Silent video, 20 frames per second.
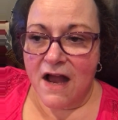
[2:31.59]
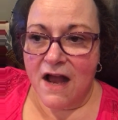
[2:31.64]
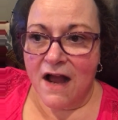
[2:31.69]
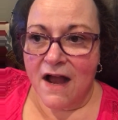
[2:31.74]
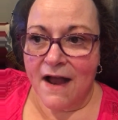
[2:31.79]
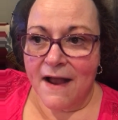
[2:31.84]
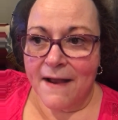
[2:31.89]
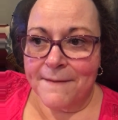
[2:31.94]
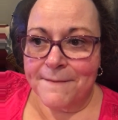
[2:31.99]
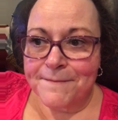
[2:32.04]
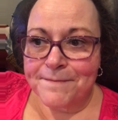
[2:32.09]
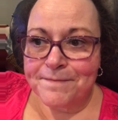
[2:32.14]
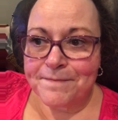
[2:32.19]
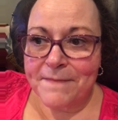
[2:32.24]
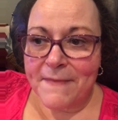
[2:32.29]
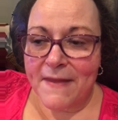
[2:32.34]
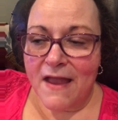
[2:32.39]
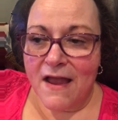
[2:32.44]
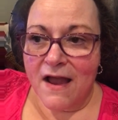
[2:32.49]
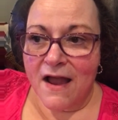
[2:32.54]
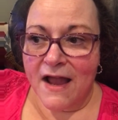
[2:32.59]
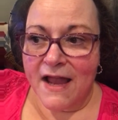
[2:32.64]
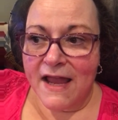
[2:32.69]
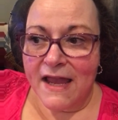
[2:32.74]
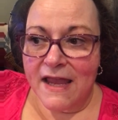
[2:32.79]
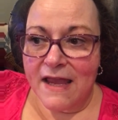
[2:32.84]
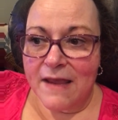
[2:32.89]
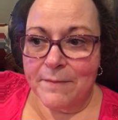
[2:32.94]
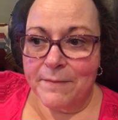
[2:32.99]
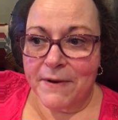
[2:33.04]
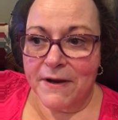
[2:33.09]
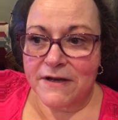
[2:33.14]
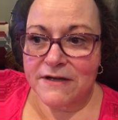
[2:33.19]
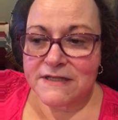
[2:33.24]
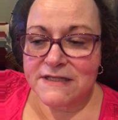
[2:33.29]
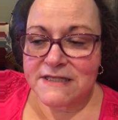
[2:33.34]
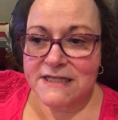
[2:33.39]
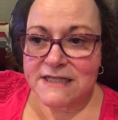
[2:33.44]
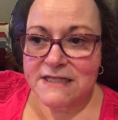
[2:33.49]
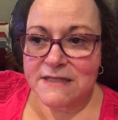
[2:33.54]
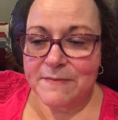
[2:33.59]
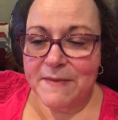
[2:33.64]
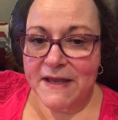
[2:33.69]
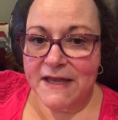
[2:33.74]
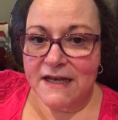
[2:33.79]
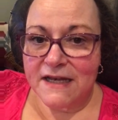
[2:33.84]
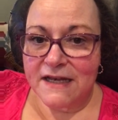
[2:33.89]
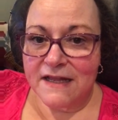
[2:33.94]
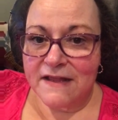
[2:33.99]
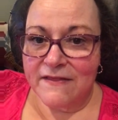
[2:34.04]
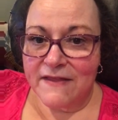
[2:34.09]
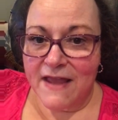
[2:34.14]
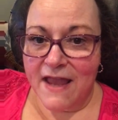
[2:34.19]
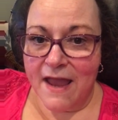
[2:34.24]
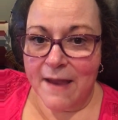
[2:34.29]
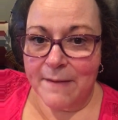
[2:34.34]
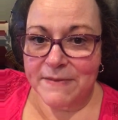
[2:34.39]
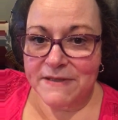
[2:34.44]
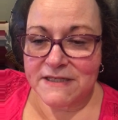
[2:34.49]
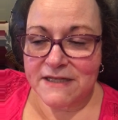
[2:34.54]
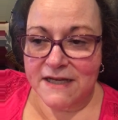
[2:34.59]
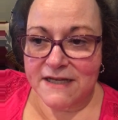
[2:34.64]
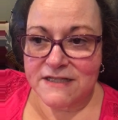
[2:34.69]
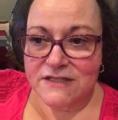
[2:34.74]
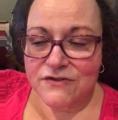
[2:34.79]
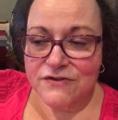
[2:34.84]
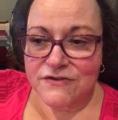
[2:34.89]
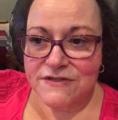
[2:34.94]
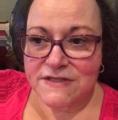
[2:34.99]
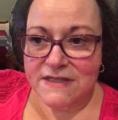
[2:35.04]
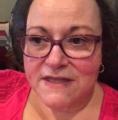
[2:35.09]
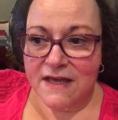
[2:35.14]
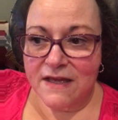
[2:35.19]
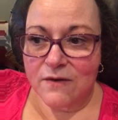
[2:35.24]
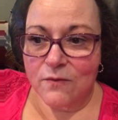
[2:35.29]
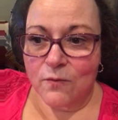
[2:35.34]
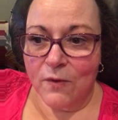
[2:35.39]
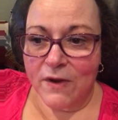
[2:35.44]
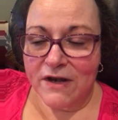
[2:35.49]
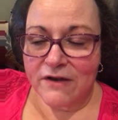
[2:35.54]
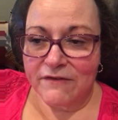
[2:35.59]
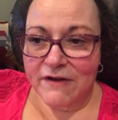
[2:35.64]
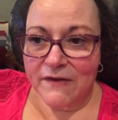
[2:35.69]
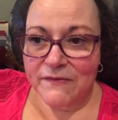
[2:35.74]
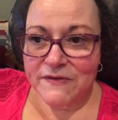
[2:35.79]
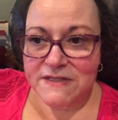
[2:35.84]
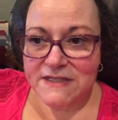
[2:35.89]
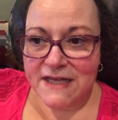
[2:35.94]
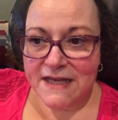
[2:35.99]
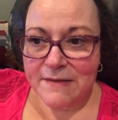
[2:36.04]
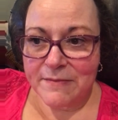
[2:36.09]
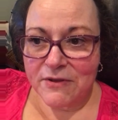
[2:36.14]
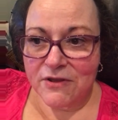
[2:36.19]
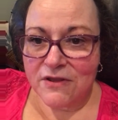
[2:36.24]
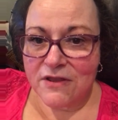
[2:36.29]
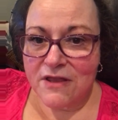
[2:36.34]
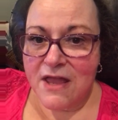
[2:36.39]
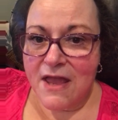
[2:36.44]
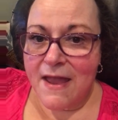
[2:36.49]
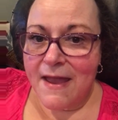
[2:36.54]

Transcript: I participated in the appetizers that went around the table,